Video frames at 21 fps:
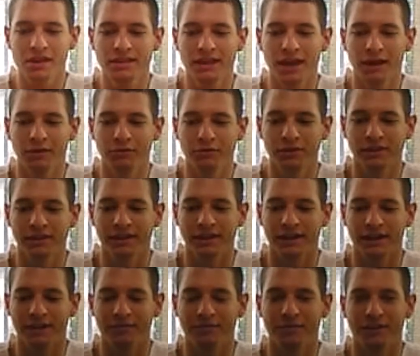that
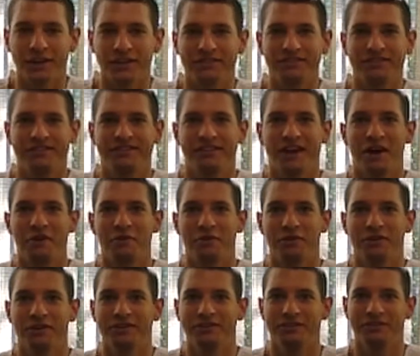that
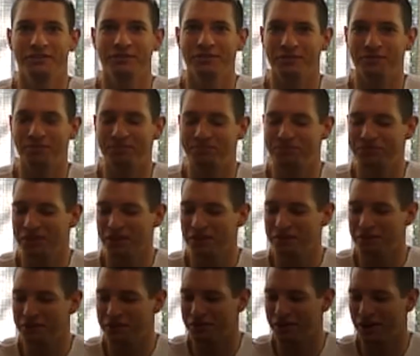sourness of the
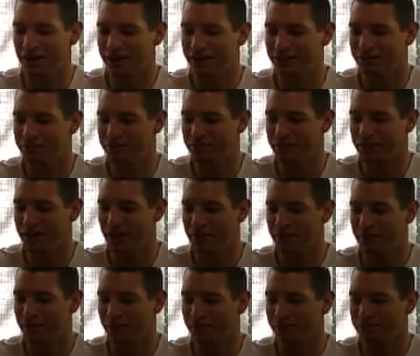Granny Smith
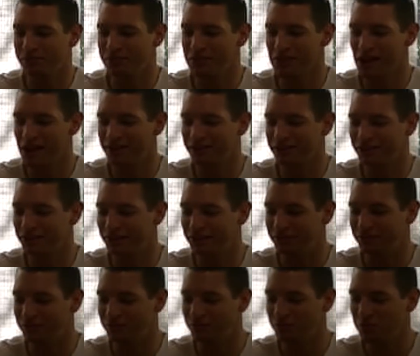apple. That's
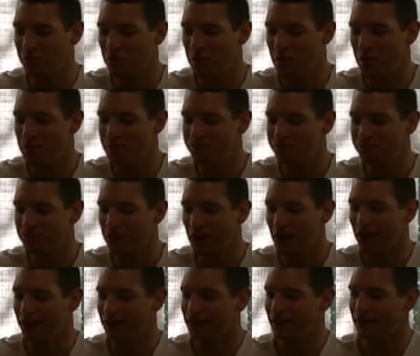good.
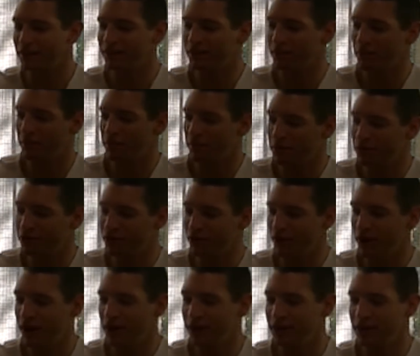All right, next up I'm going to
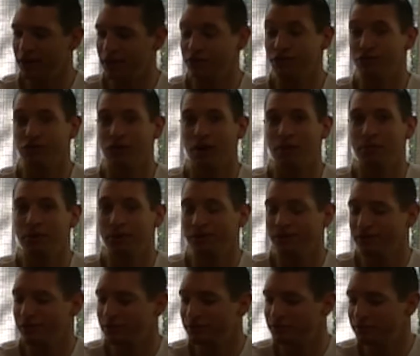try the
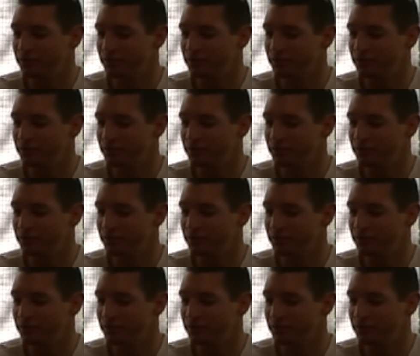strawberries.